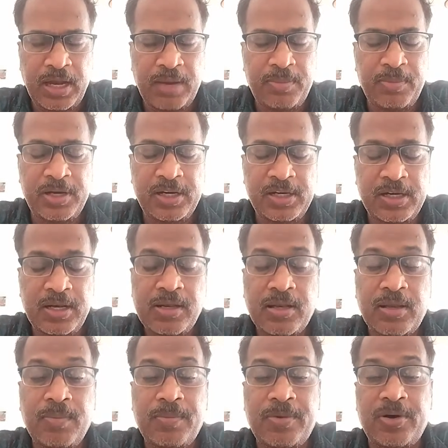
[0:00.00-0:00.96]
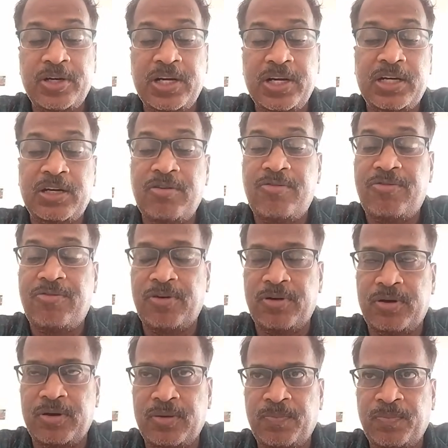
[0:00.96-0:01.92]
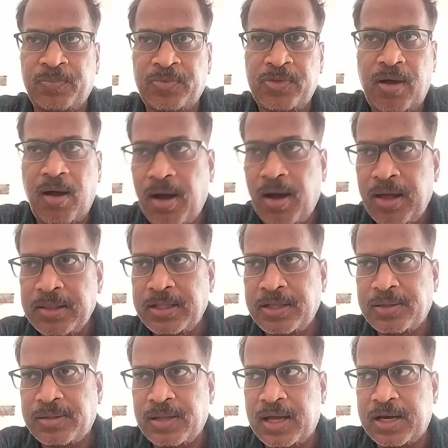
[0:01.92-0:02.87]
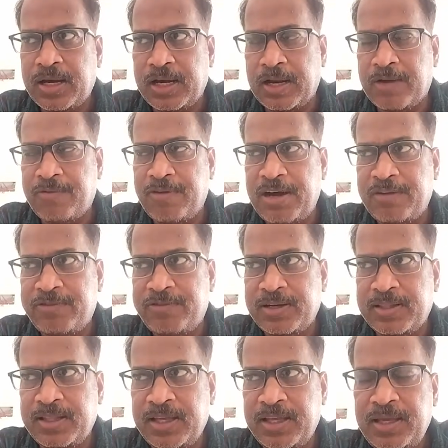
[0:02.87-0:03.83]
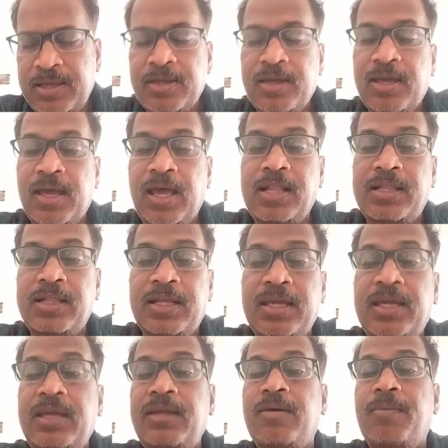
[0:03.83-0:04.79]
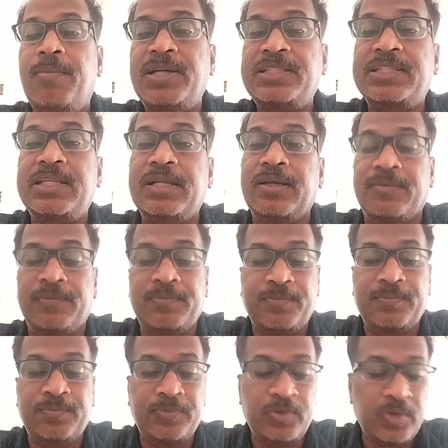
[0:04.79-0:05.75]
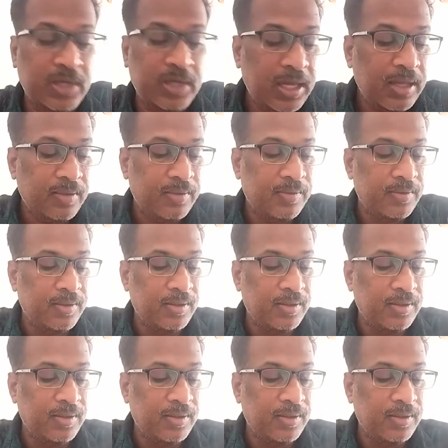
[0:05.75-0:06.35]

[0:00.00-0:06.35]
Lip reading: and minerals, protective food. All these are required for the healthy person. Okay.